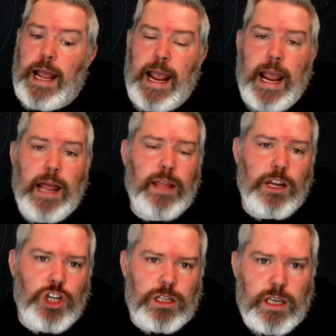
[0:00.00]
and they
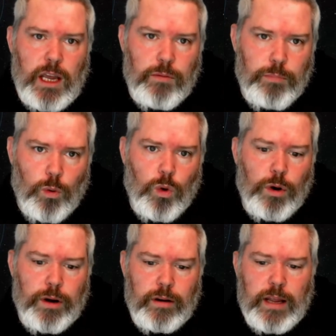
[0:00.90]
just get
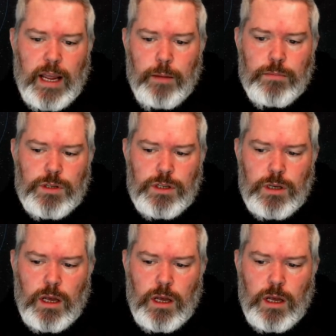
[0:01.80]
bored in games.